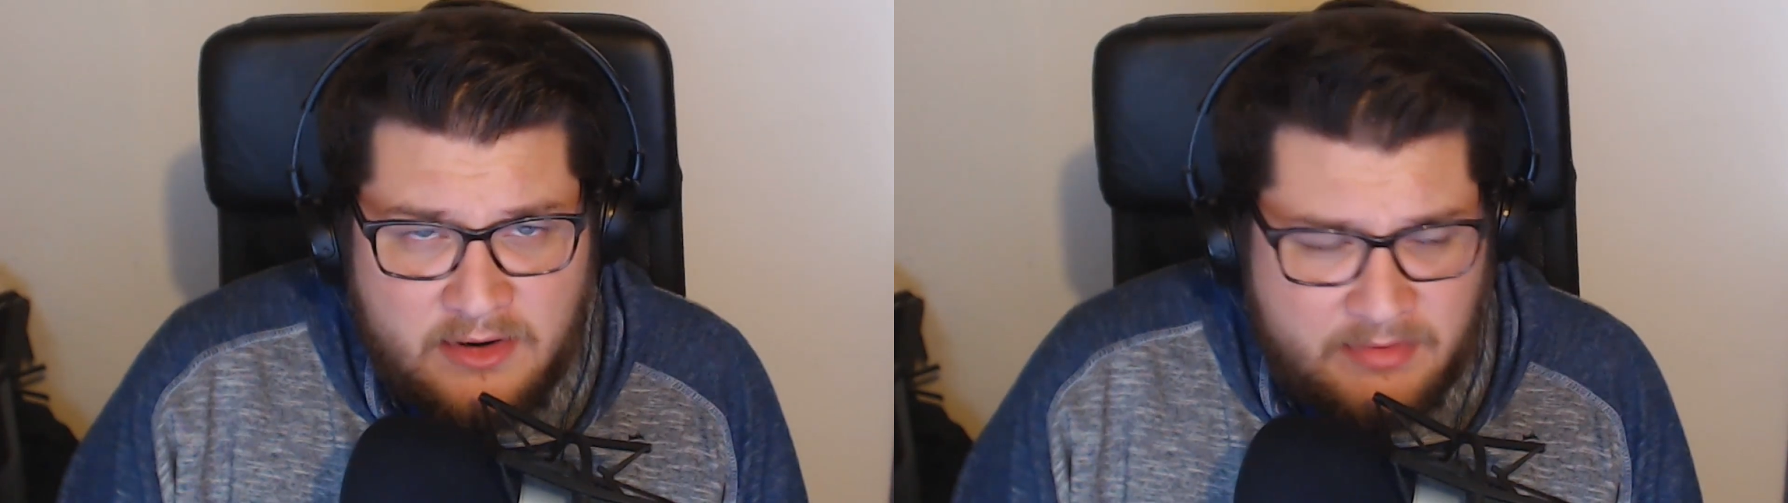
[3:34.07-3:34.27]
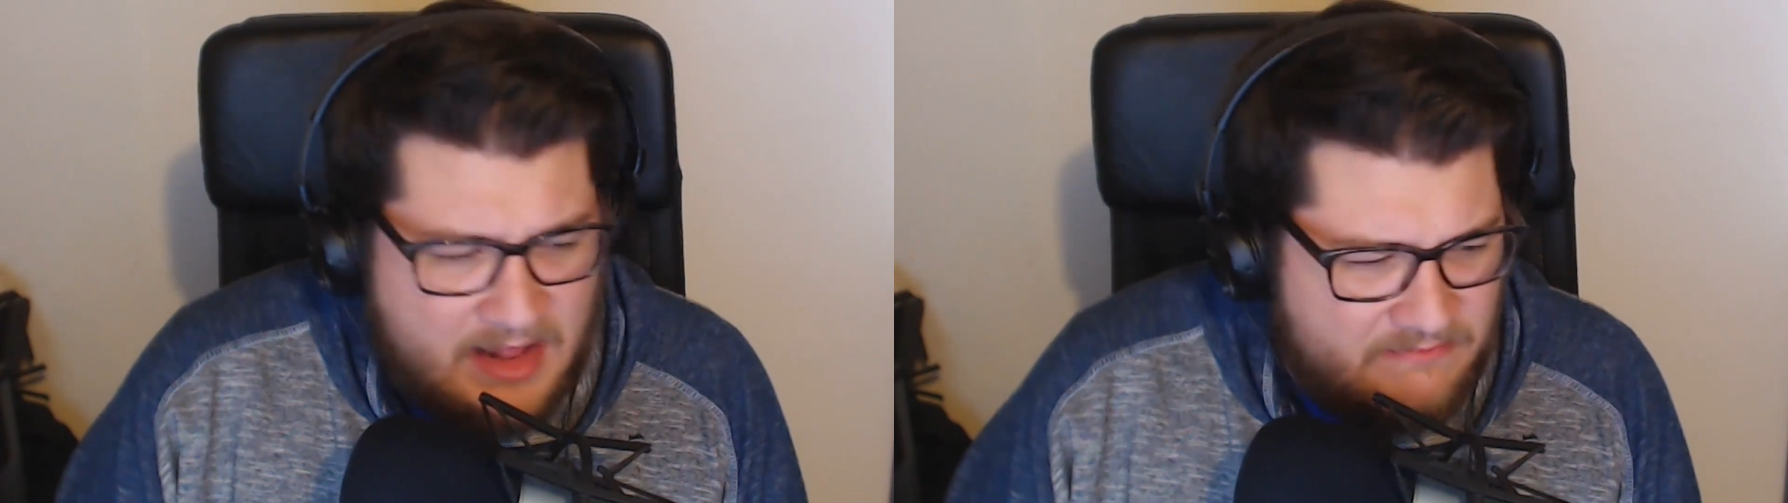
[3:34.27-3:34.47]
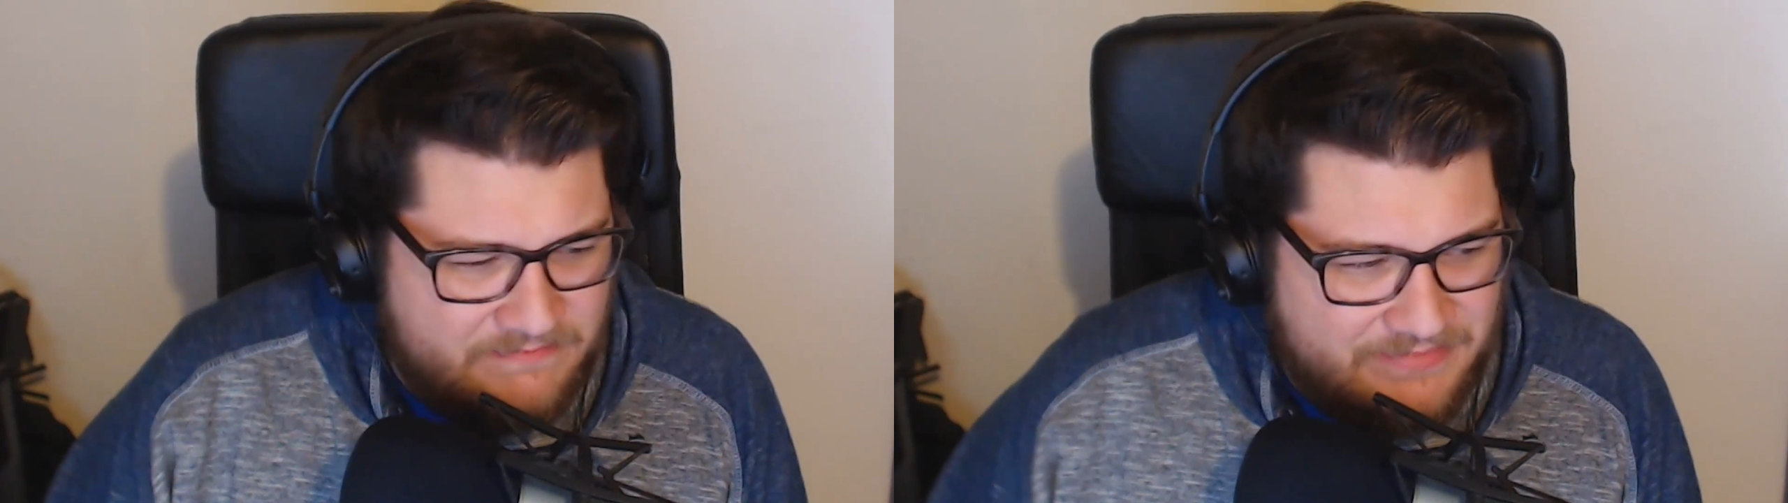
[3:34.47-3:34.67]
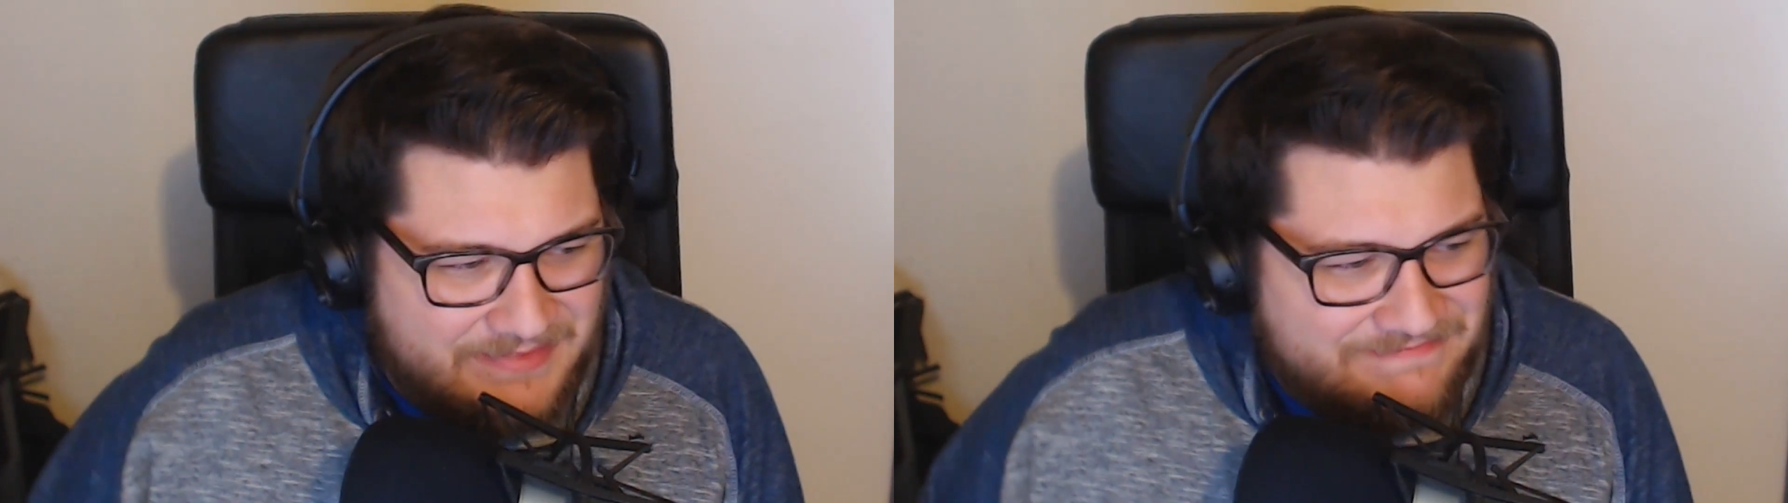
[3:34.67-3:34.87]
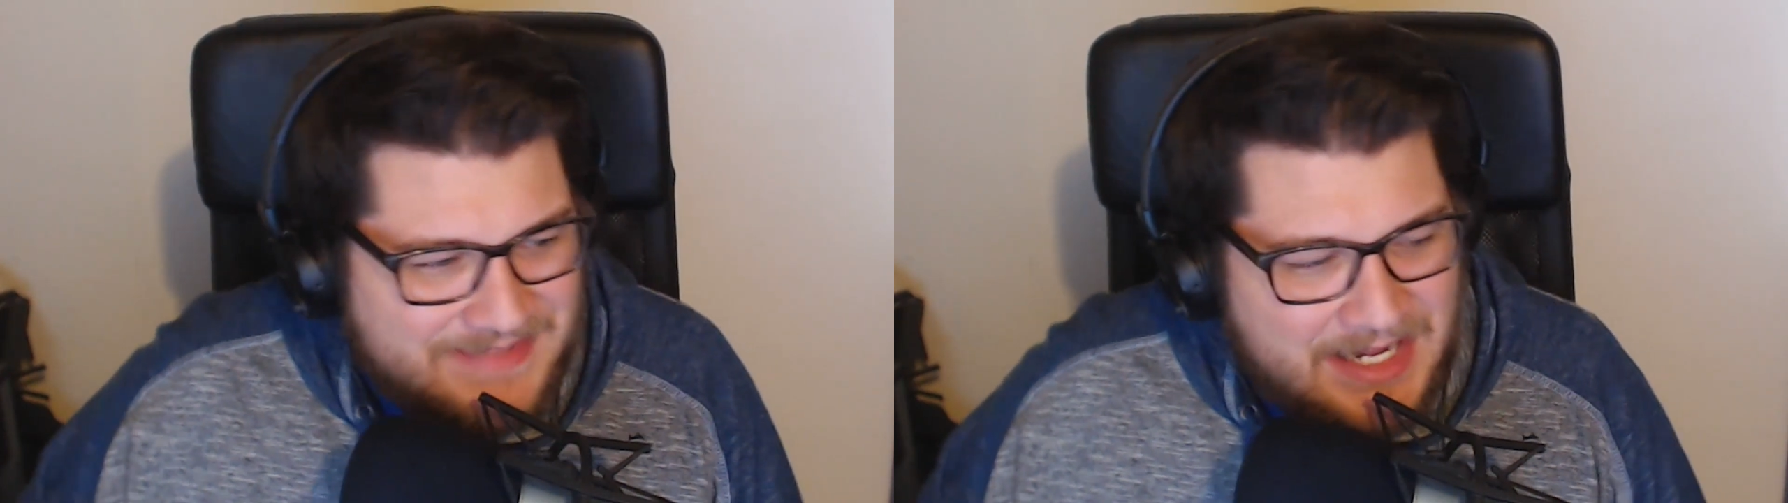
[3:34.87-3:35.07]
That
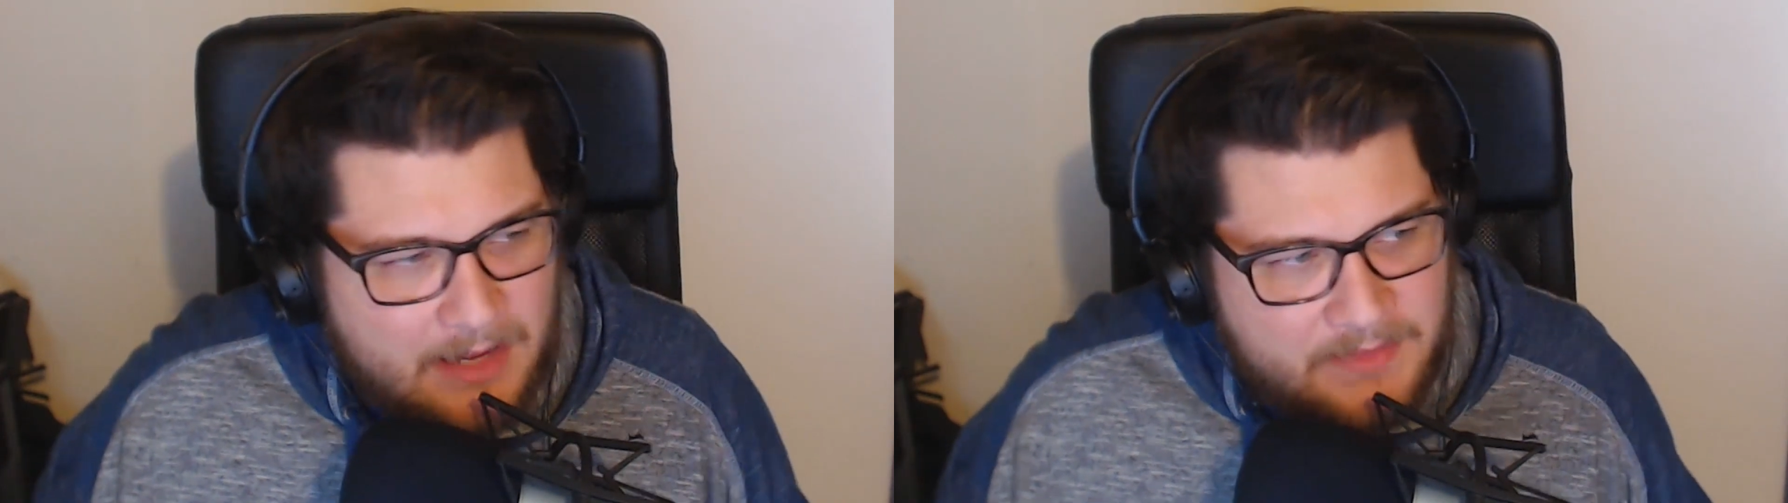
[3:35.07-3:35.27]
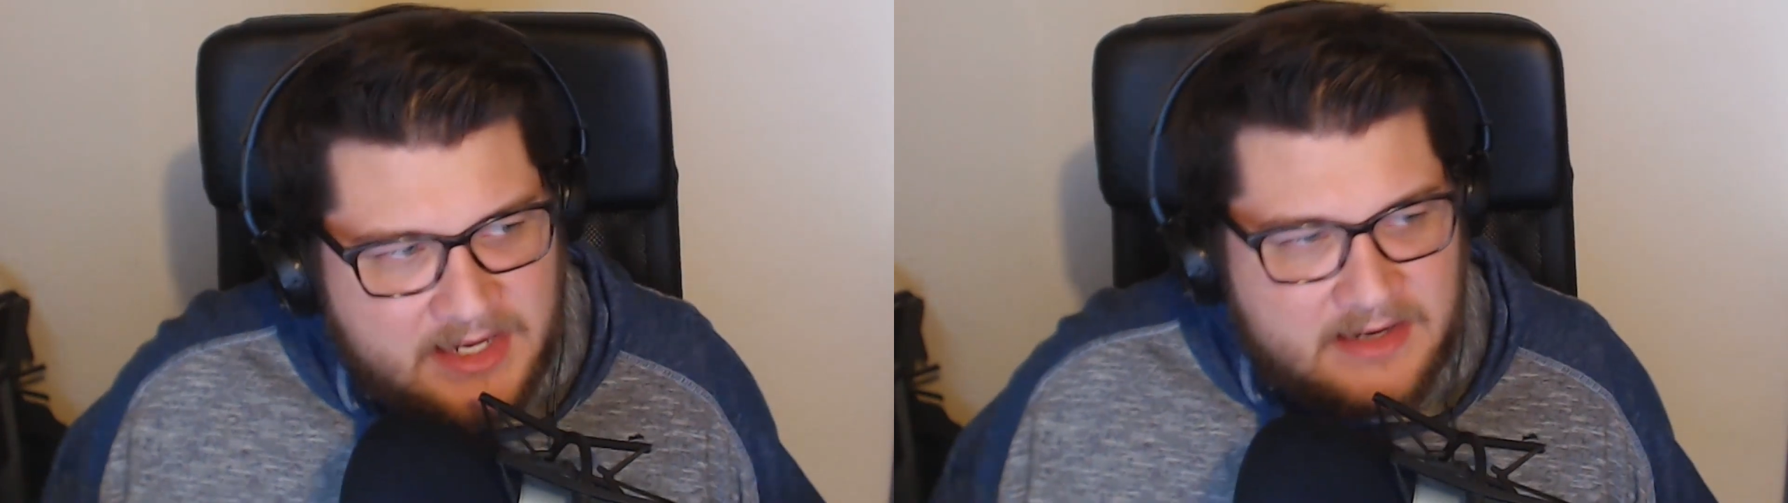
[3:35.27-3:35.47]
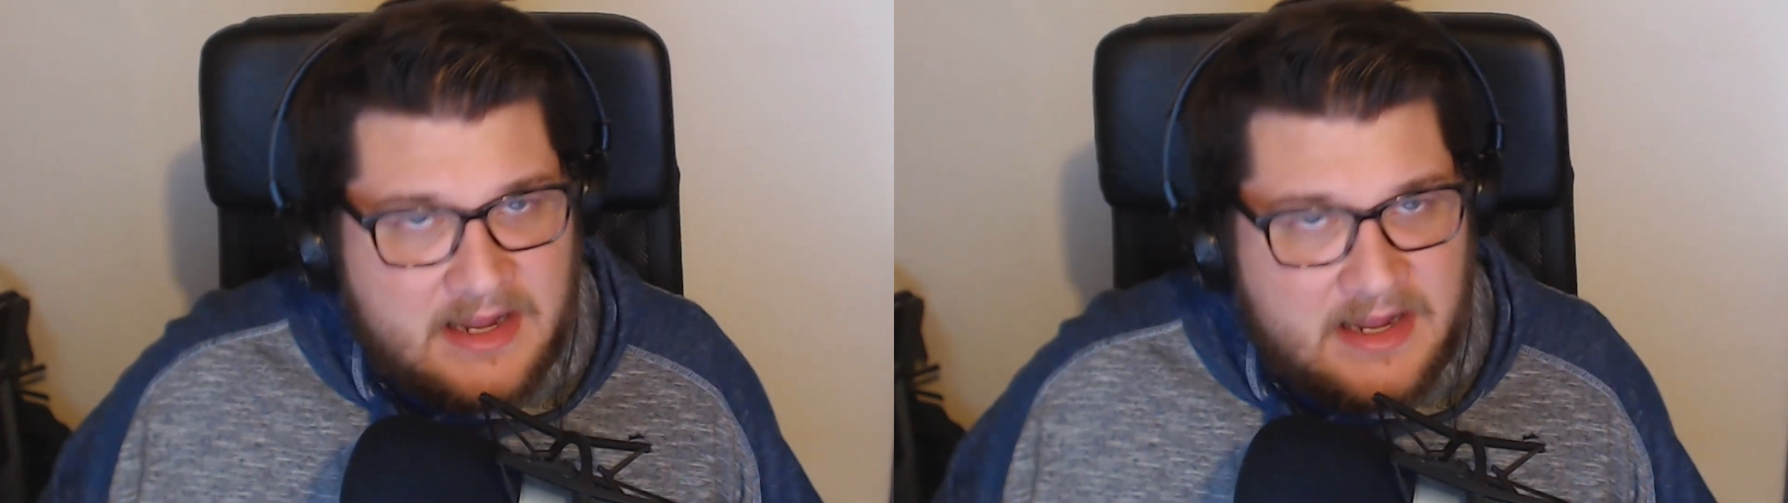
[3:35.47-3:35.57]
I'm not going to